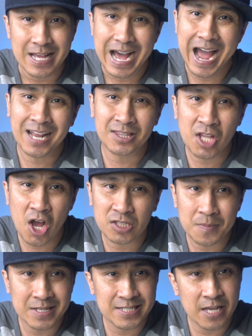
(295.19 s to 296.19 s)
I locked
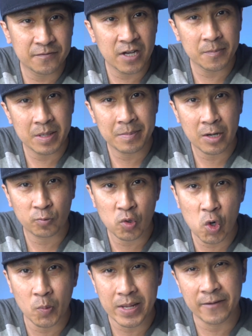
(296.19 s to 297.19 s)
myself up in my
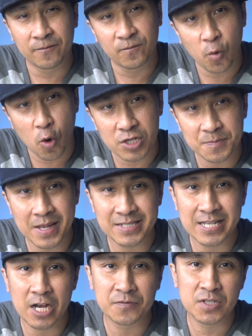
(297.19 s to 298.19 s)
room and forced
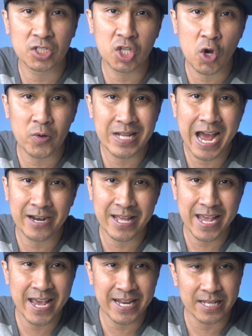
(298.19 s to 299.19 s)
myself to learn how
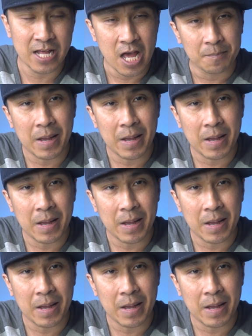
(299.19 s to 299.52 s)
to edit